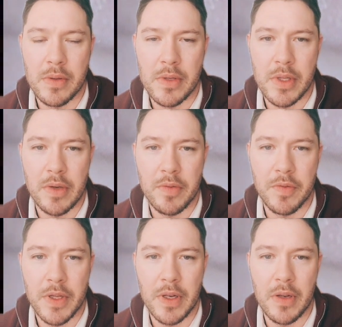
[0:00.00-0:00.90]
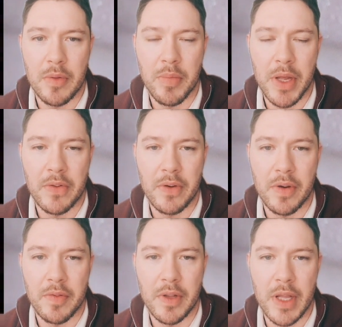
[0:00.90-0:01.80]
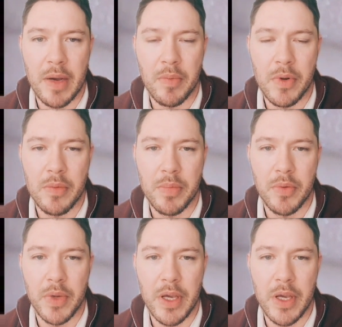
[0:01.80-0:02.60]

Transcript: So they'll feel a lot better after that one, but we